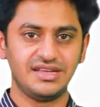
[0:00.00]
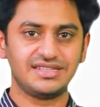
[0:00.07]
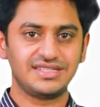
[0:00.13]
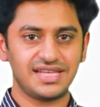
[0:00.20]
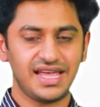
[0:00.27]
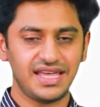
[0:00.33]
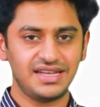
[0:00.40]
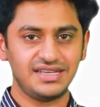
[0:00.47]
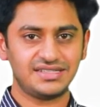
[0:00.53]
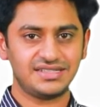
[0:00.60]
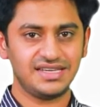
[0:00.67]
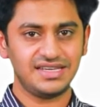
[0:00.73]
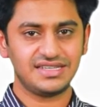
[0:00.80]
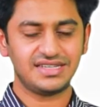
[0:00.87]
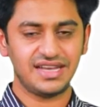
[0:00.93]
Sinus
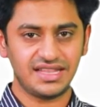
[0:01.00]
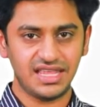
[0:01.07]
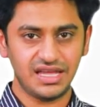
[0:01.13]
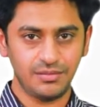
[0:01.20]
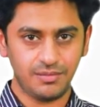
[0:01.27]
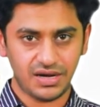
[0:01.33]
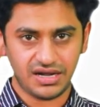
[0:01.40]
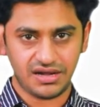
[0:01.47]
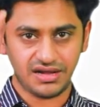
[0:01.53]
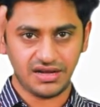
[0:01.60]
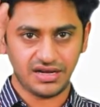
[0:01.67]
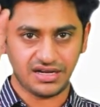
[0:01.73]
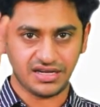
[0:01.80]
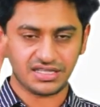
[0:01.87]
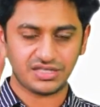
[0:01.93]
is nothing but
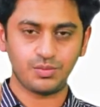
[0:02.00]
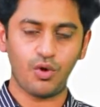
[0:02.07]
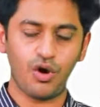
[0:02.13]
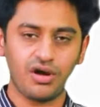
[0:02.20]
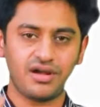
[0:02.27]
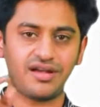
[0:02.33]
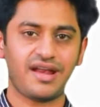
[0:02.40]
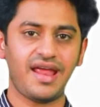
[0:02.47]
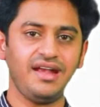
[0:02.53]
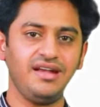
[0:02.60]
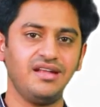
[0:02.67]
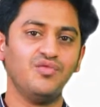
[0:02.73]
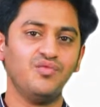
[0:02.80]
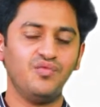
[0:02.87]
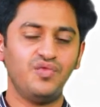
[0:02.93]
a small
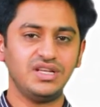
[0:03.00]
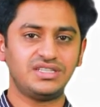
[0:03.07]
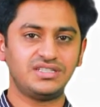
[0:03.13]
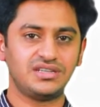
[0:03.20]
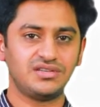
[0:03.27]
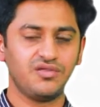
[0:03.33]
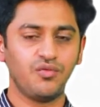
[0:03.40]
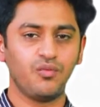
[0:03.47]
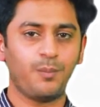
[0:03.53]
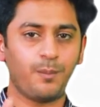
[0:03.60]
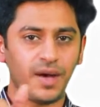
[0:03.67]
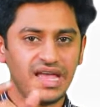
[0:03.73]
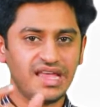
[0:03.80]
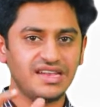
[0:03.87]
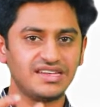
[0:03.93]
tract, which
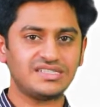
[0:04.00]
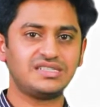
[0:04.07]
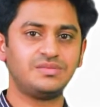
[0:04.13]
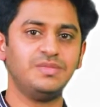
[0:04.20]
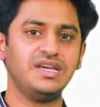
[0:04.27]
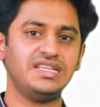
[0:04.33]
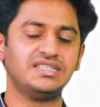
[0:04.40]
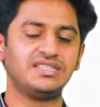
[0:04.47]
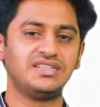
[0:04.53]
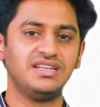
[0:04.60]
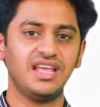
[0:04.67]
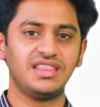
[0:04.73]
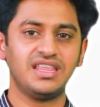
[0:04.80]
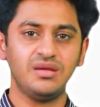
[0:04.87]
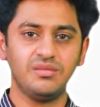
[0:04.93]
pilus means
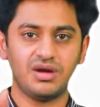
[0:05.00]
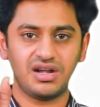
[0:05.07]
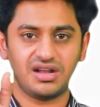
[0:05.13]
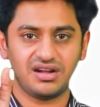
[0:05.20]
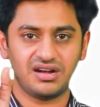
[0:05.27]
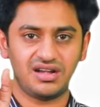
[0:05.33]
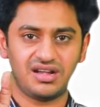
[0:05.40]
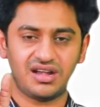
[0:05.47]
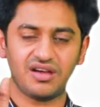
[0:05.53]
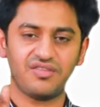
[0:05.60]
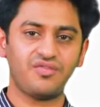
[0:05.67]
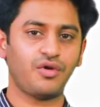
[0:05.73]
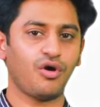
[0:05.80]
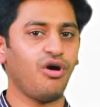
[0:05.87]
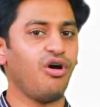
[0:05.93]
nothing but a
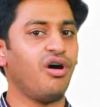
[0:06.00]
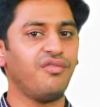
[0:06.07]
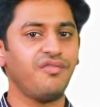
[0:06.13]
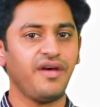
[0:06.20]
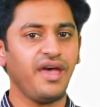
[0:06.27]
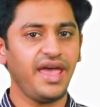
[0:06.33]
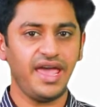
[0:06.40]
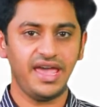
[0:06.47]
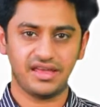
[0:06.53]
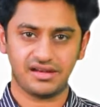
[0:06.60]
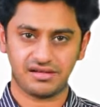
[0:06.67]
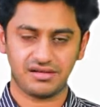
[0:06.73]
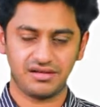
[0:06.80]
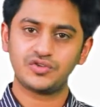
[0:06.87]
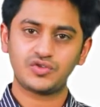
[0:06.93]
tuft of
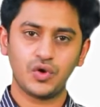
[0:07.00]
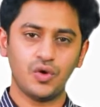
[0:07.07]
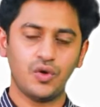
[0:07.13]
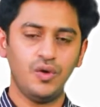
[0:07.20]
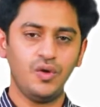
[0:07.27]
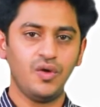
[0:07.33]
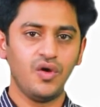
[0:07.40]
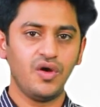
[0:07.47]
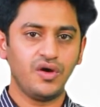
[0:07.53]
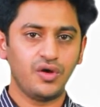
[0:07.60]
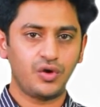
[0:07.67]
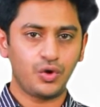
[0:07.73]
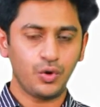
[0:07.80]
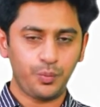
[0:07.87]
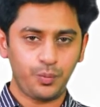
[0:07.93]
hair. So,
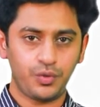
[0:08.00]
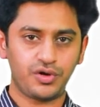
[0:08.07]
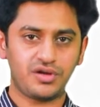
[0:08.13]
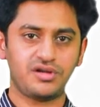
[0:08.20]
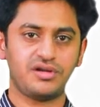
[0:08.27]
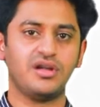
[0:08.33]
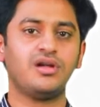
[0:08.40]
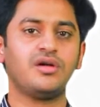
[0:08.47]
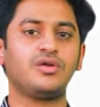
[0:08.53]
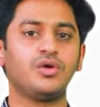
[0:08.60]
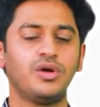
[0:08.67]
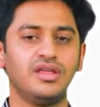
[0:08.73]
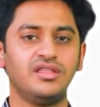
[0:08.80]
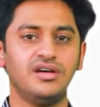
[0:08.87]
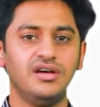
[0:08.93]
to put
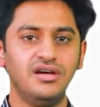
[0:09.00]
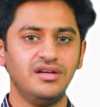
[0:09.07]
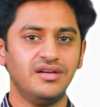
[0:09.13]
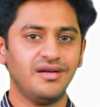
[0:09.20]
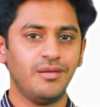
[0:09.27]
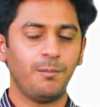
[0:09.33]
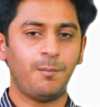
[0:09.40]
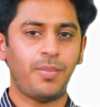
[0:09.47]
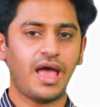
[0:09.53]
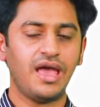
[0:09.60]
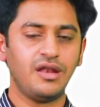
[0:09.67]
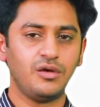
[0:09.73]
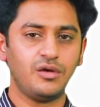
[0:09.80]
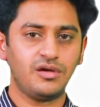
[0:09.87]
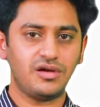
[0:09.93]
together,
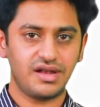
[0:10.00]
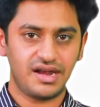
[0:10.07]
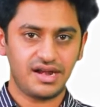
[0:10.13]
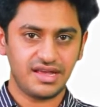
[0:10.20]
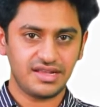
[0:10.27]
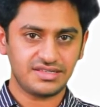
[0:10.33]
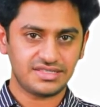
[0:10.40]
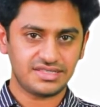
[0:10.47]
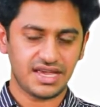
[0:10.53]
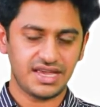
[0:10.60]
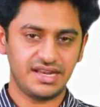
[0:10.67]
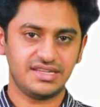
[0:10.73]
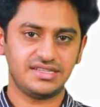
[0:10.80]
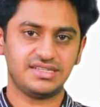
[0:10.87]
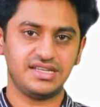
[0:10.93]
pilonidal
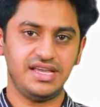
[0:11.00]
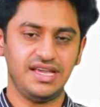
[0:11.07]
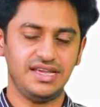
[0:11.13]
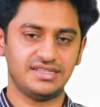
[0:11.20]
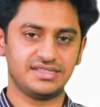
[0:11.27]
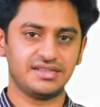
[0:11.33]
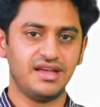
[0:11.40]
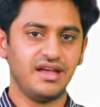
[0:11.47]
sinus is